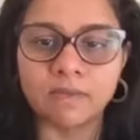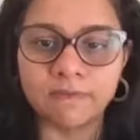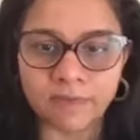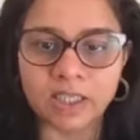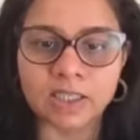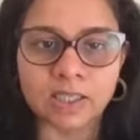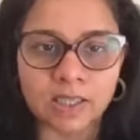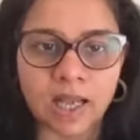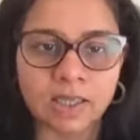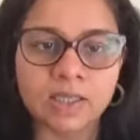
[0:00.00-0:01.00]
fixed
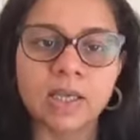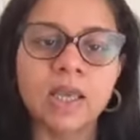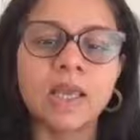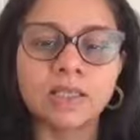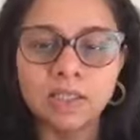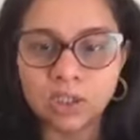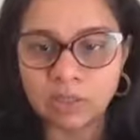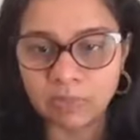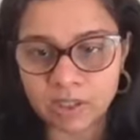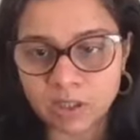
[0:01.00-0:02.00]
glass is the
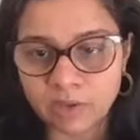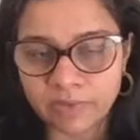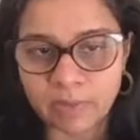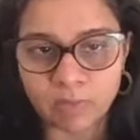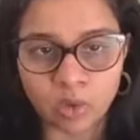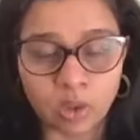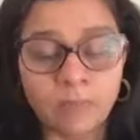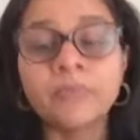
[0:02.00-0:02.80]
cheapest of them all.